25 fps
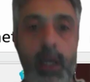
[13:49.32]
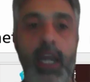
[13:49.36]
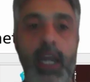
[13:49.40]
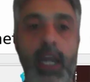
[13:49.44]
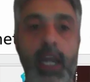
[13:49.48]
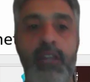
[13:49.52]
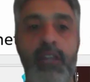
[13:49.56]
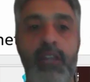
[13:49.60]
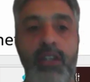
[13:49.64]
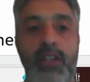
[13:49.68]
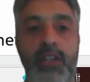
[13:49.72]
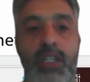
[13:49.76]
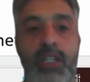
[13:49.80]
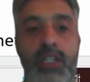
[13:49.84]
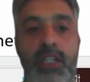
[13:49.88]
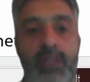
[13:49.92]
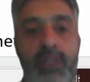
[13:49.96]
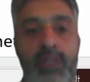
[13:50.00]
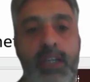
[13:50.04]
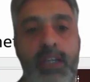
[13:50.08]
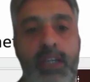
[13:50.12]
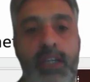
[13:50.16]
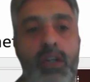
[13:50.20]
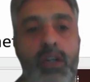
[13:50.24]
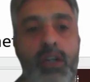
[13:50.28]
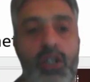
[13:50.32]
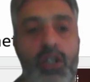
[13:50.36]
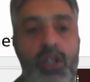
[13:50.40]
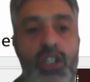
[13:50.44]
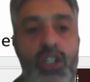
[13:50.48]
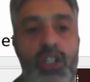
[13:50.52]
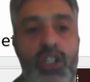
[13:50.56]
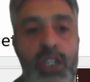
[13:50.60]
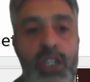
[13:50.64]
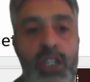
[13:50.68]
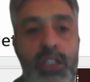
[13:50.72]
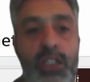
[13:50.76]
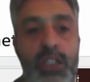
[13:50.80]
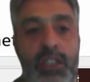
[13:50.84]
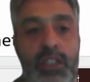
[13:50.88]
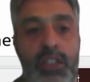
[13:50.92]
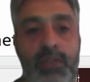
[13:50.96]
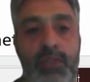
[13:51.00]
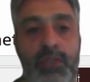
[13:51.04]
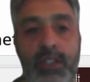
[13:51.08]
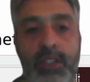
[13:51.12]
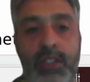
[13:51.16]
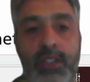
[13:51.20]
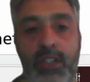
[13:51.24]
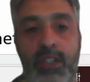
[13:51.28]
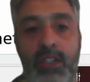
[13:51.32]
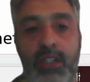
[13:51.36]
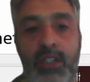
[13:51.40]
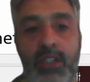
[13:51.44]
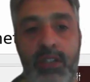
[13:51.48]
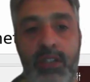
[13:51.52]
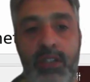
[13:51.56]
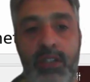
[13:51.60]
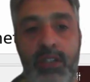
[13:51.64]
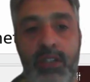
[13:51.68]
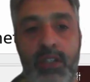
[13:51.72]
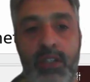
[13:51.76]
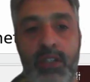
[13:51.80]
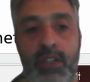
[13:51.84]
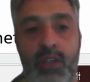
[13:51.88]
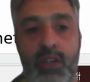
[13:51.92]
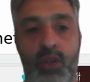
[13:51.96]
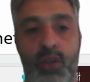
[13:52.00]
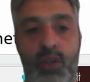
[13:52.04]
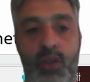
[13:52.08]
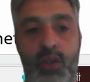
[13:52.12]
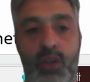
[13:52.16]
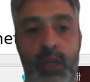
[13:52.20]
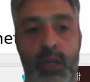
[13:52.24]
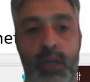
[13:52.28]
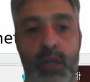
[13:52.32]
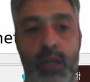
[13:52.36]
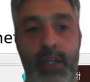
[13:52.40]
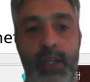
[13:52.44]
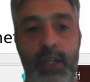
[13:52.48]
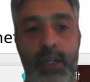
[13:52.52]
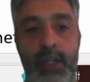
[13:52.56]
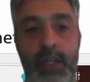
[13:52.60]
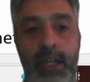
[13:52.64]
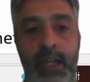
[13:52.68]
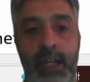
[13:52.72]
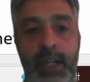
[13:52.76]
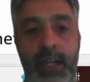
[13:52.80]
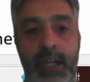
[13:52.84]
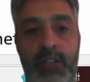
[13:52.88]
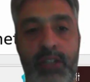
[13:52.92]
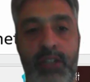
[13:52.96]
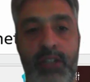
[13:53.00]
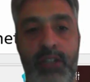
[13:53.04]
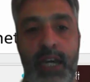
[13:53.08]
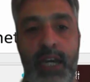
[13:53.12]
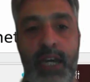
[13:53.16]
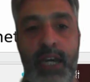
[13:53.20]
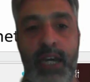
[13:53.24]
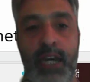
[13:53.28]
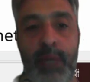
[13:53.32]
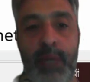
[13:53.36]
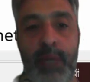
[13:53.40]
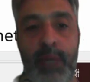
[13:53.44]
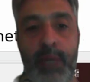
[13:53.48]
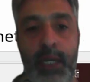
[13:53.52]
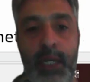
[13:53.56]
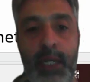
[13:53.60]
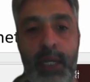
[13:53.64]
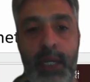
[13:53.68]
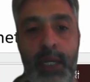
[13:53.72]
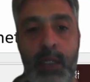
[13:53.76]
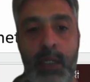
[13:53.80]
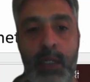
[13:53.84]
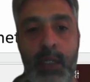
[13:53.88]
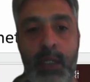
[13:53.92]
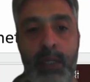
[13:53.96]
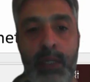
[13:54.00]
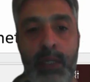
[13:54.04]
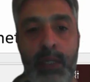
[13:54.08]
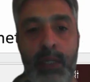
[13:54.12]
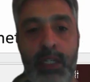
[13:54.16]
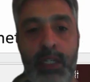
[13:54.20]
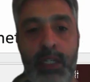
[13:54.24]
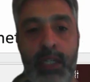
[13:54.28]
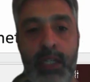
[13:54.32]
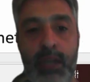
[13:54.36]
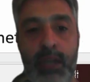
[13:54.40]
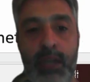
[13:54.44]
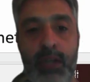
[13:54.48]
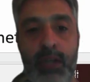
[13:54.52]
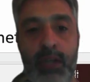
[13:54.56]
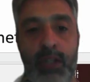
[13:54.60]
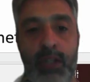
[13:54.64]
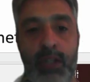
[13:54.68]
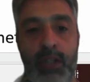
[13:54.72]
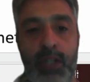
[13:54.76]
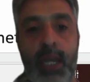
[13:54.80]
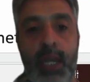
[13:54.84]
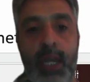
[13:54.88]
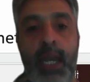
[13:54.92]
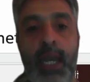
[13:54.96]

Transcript: in the receiving cost centers when the service is consumed. Allocated activity type is maintenance hours.